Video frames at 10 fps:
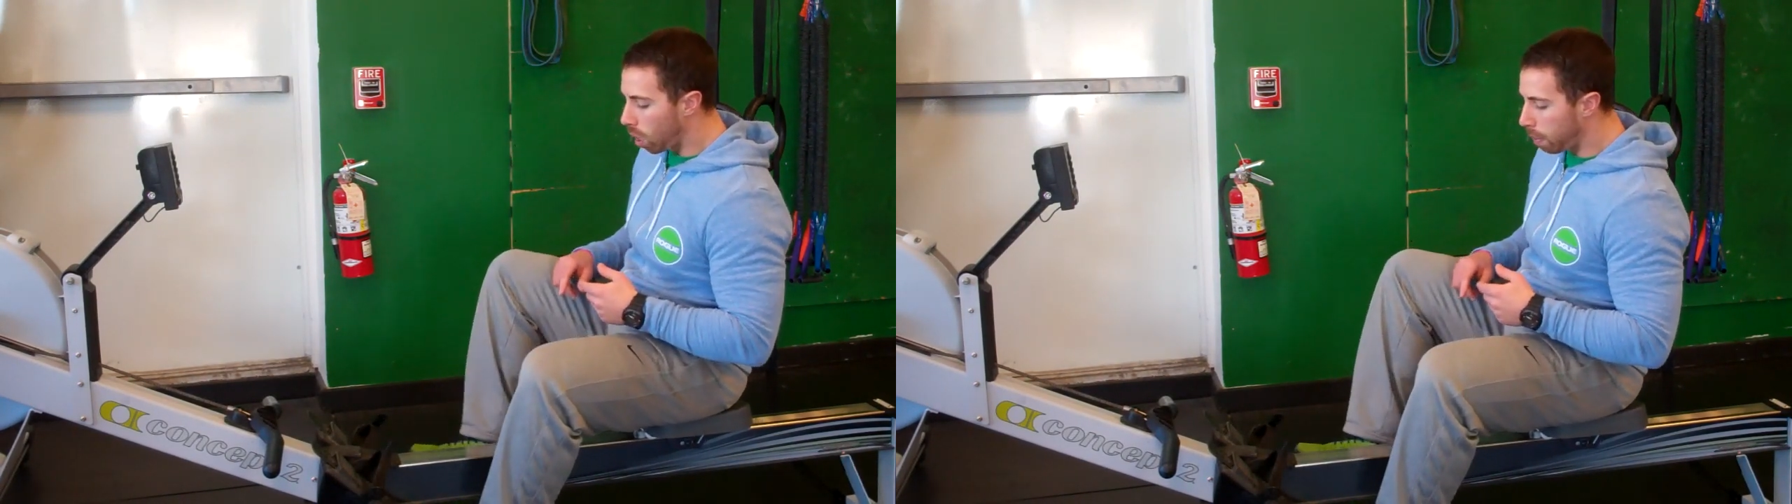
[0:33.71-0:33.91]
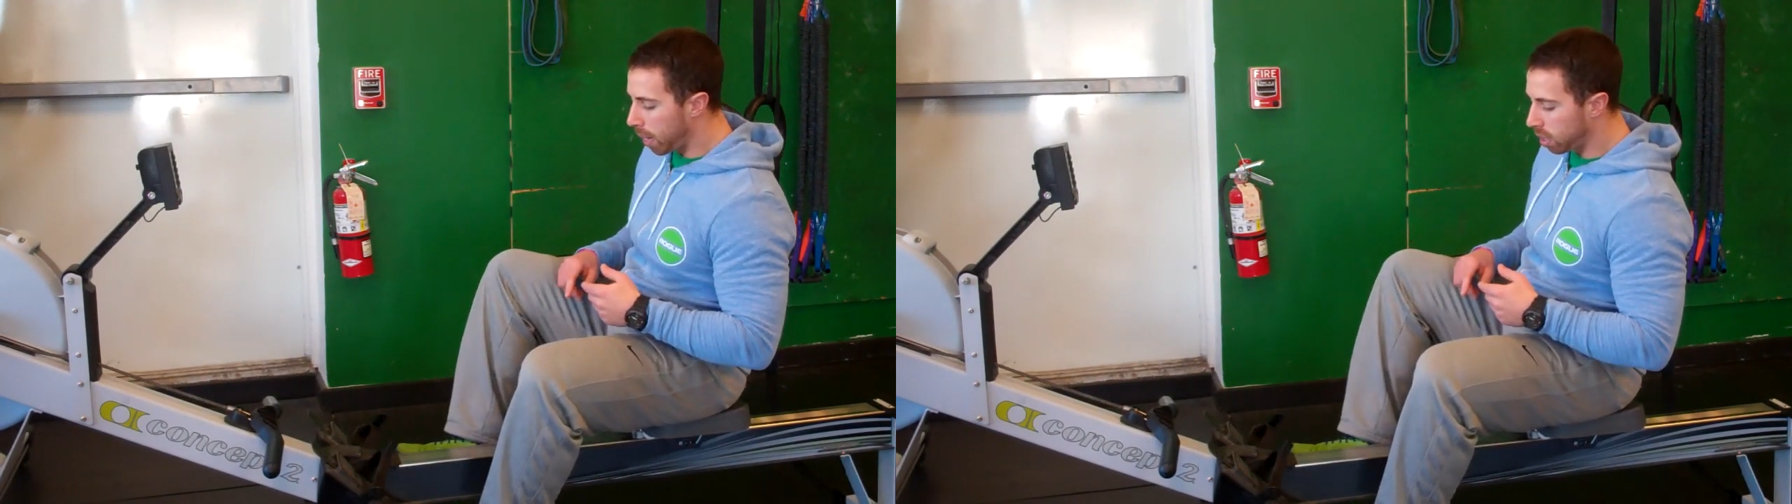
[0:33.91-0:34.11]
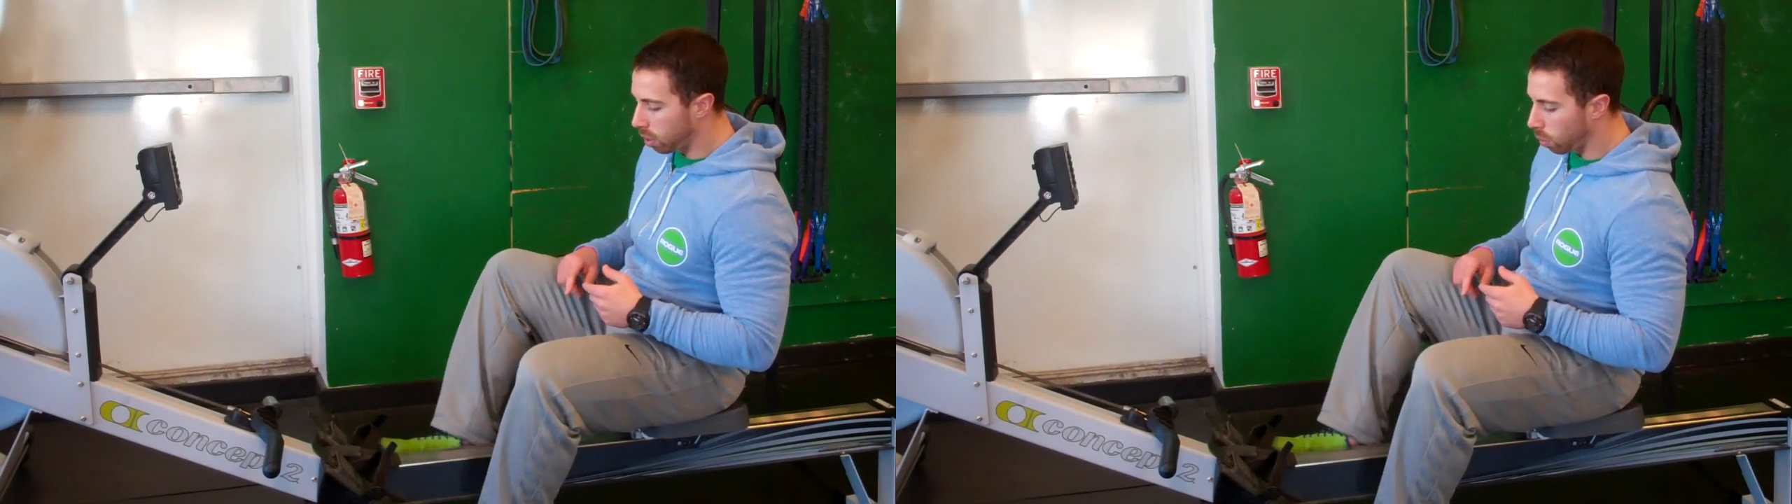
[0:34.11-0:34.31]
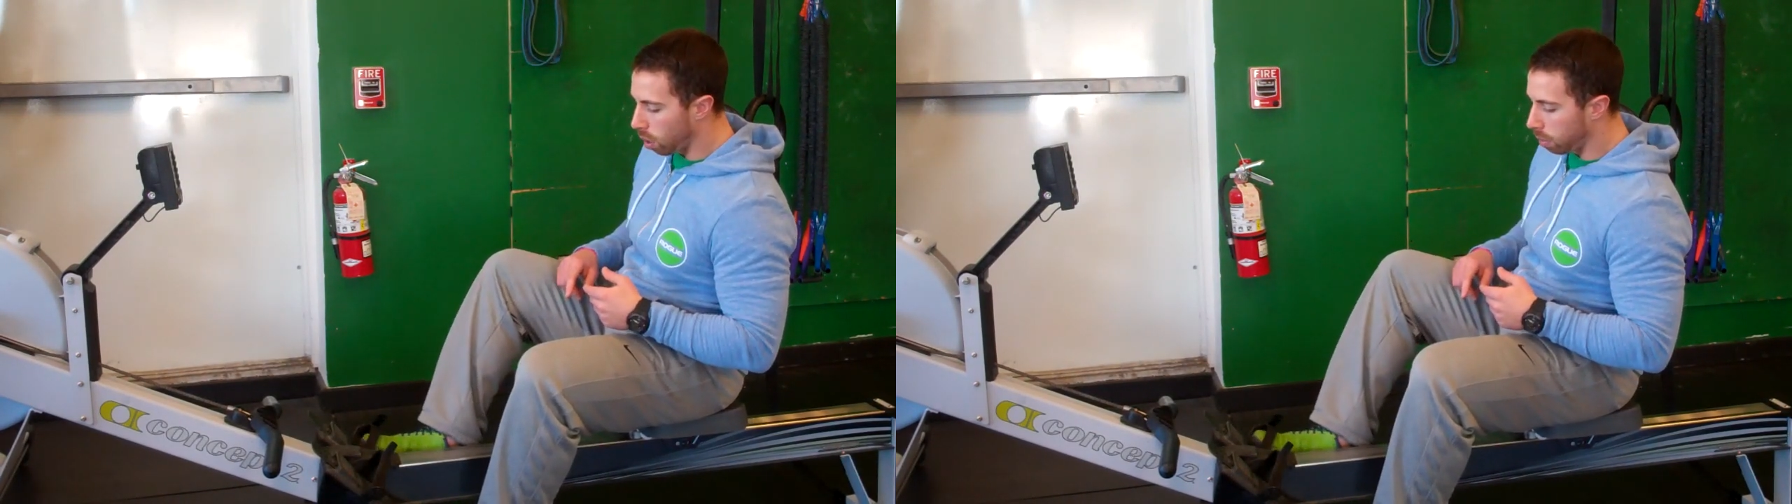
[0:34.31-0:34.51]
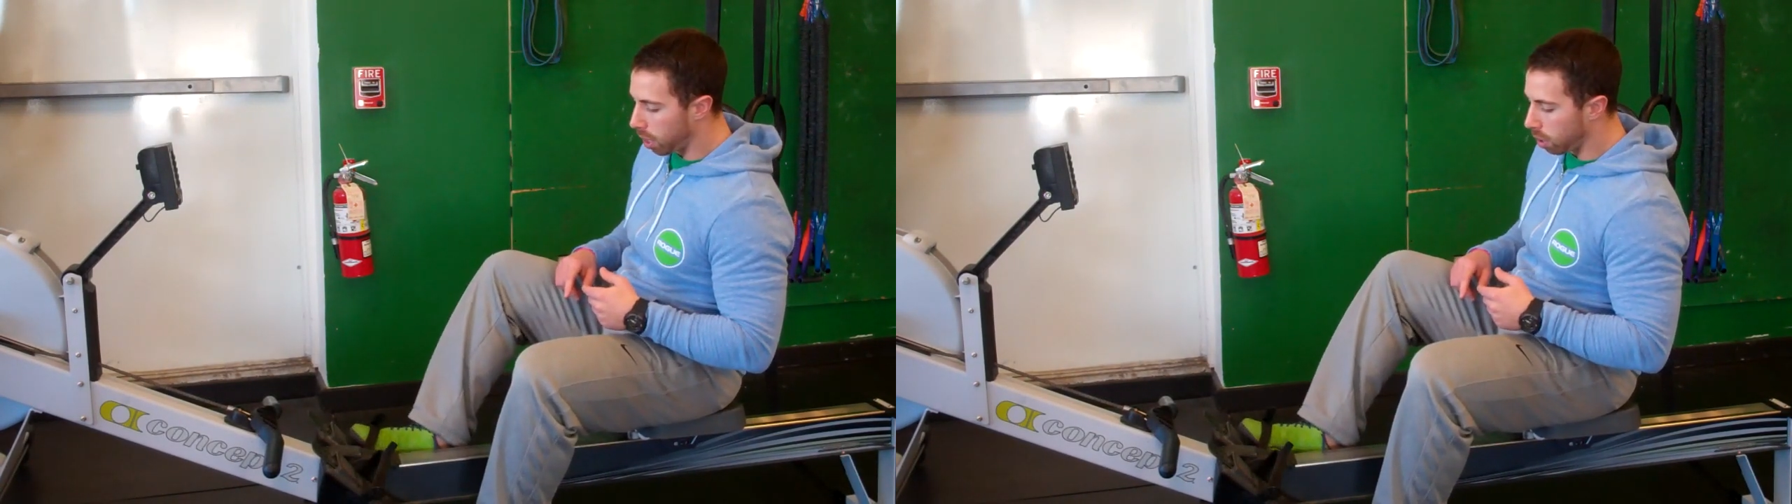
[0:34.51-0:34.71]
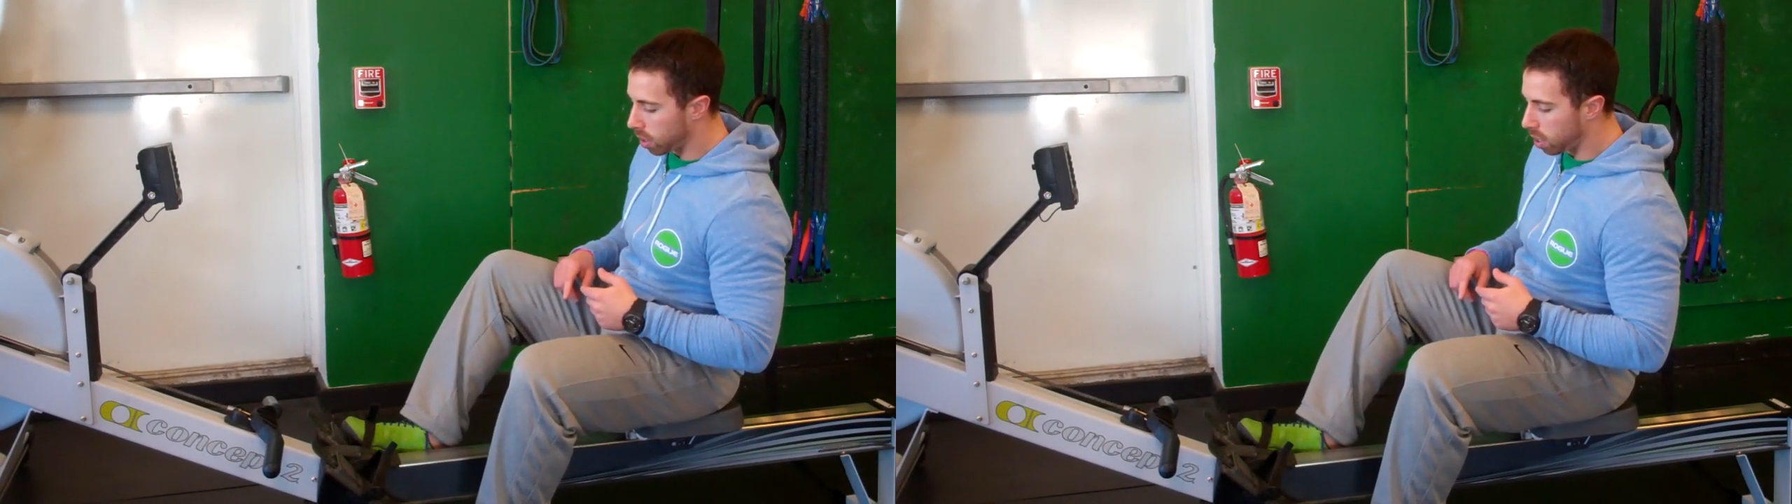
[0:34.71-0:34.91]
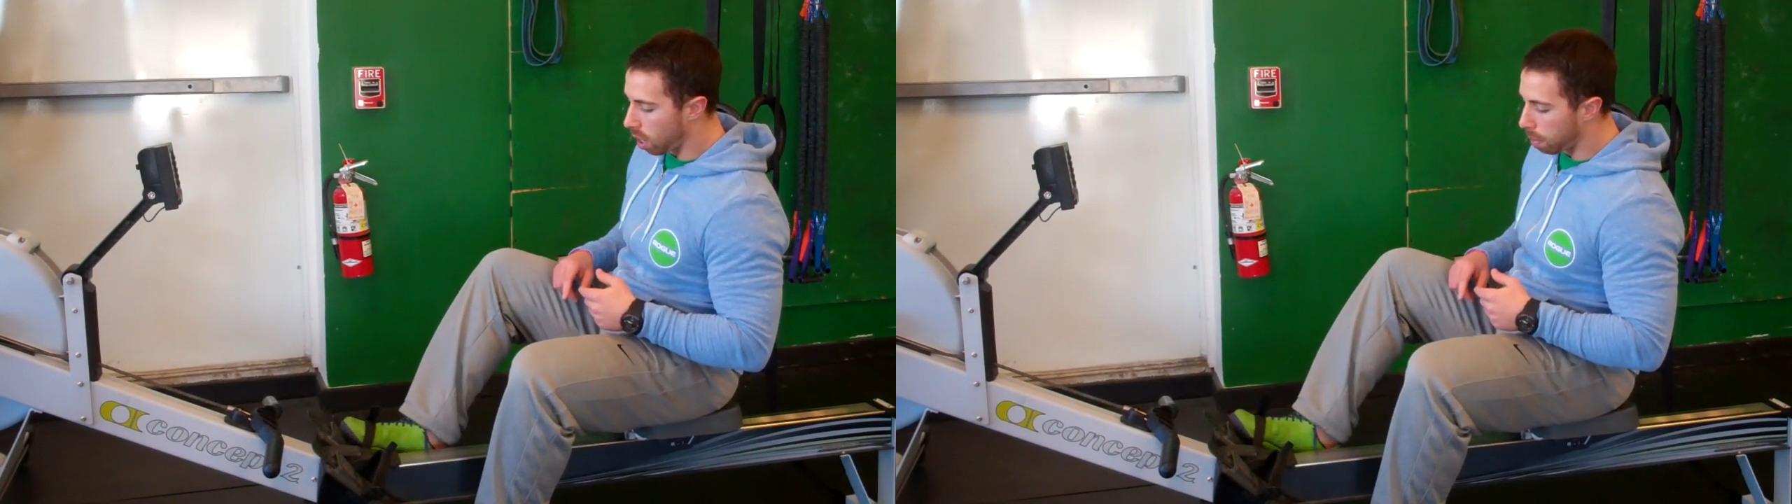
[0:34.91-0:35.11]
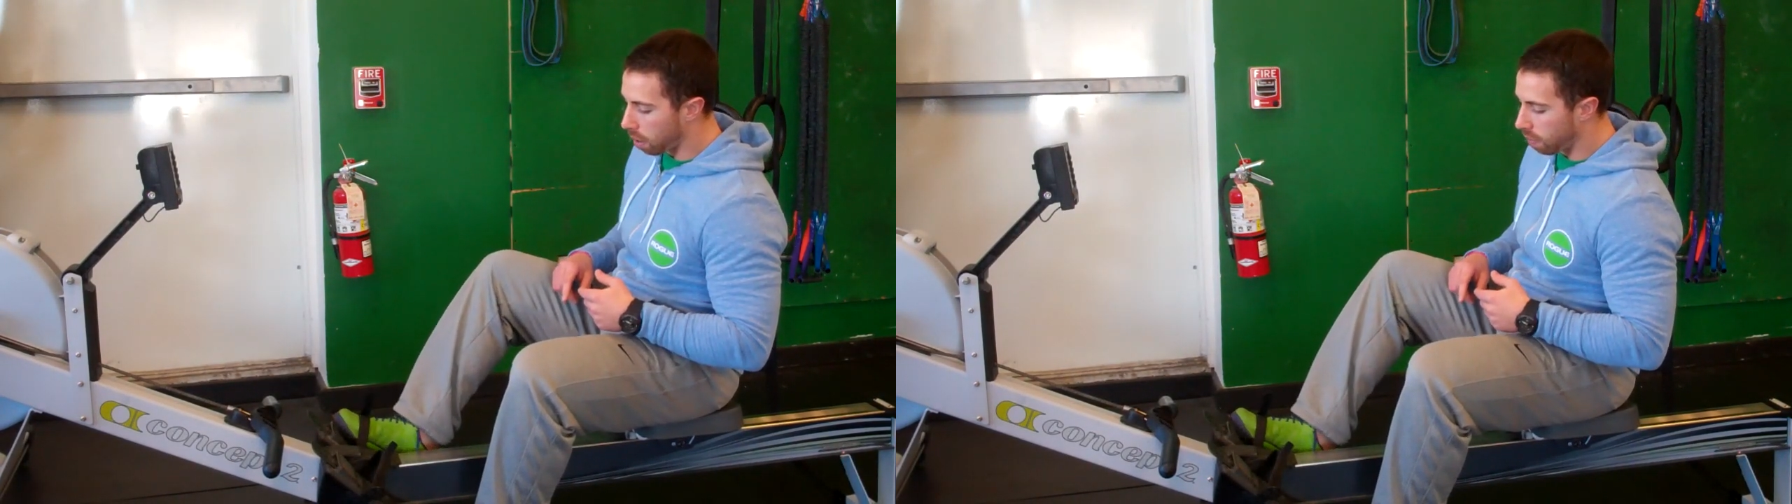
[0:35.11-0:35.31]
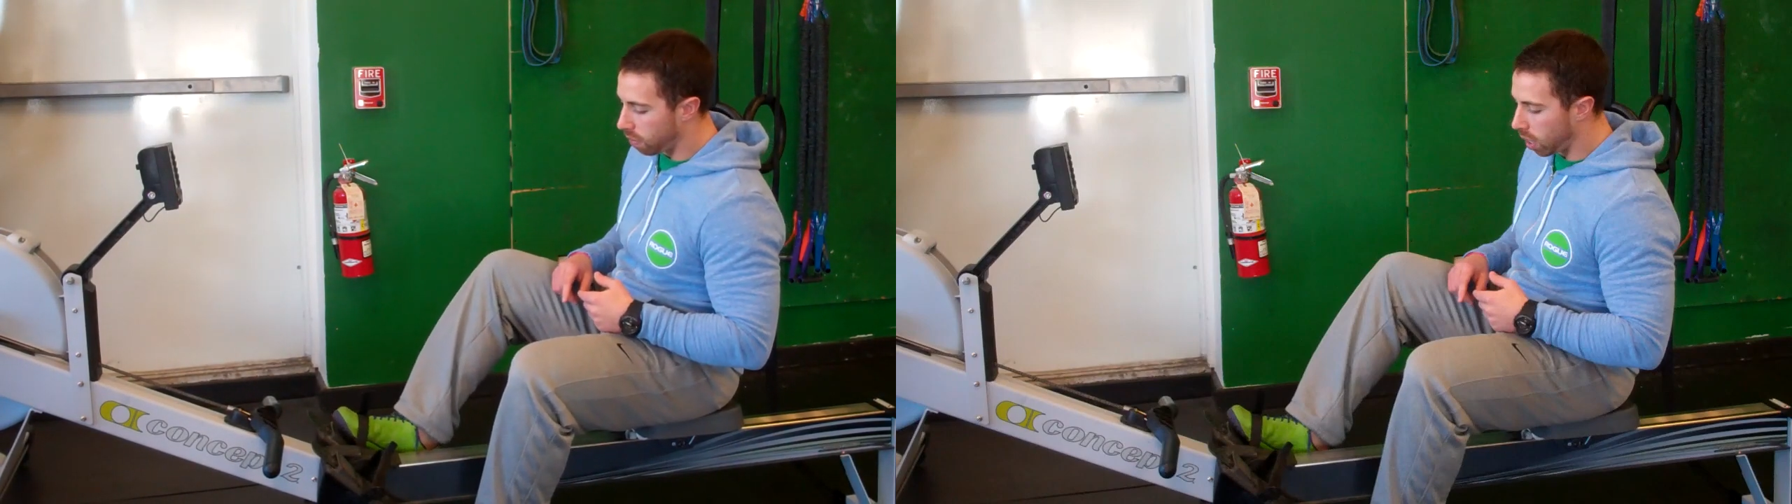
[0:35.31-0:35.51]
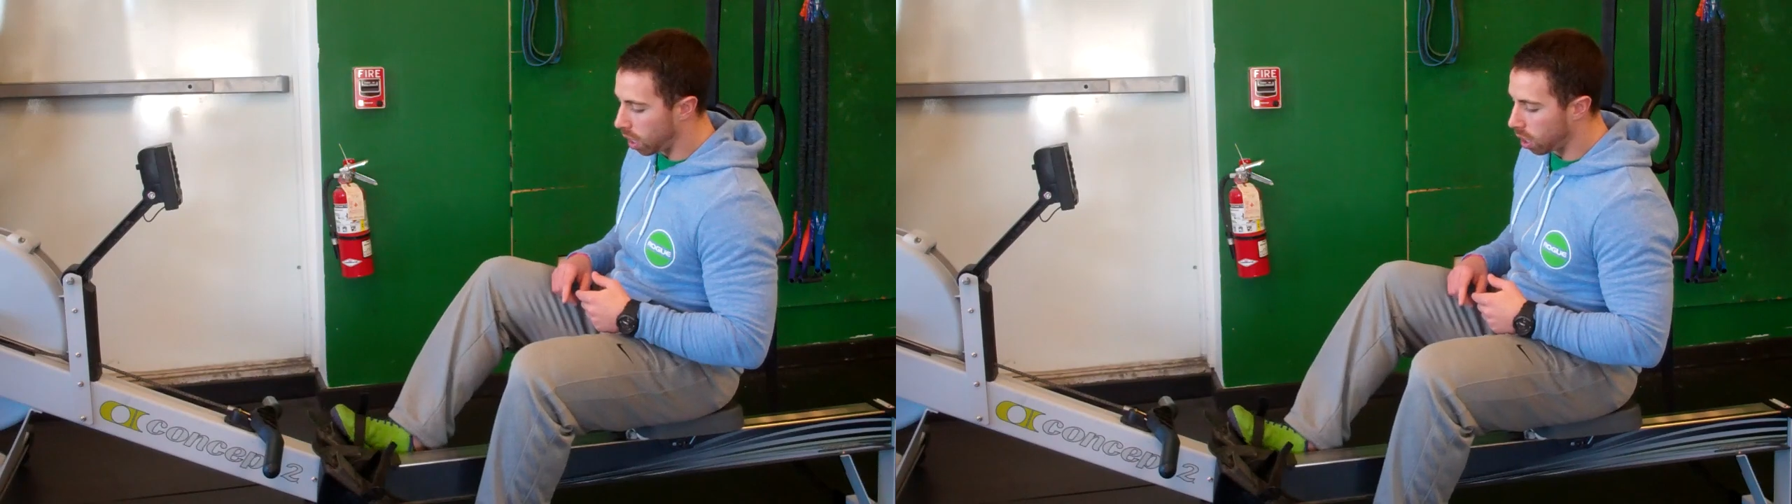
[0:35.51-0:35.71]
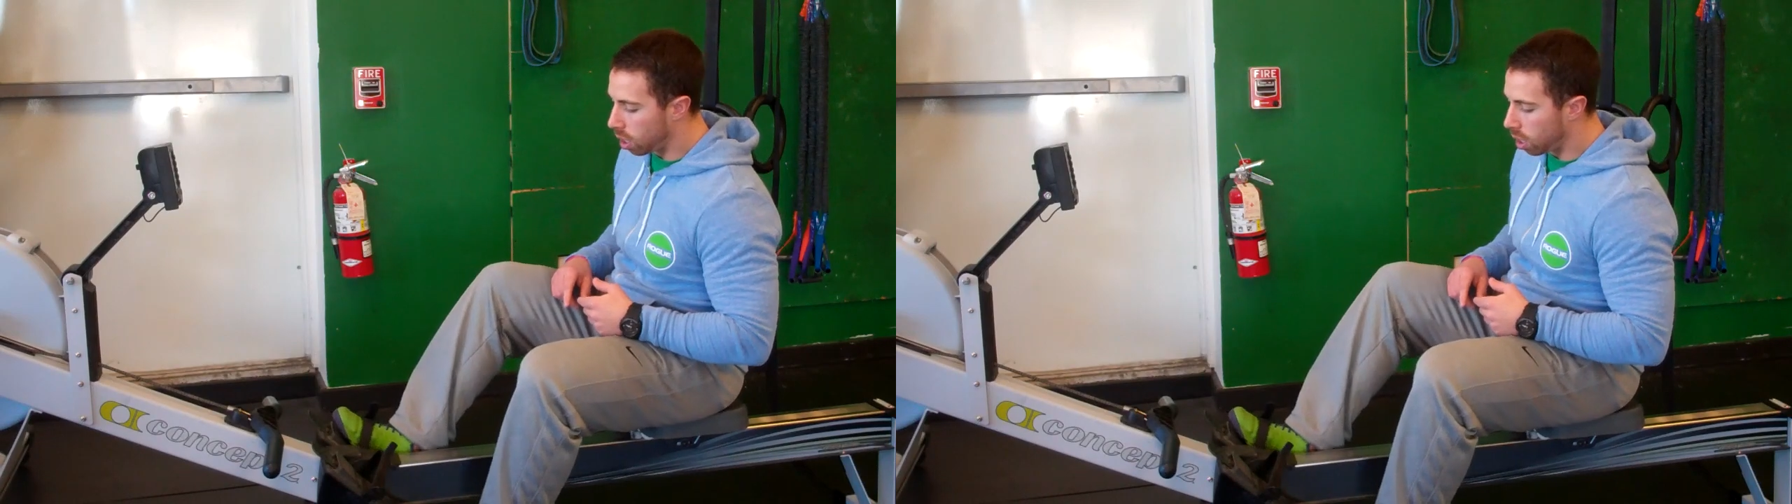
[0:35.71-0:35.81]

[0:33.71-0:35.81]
Basically, we want to be able to set up our feet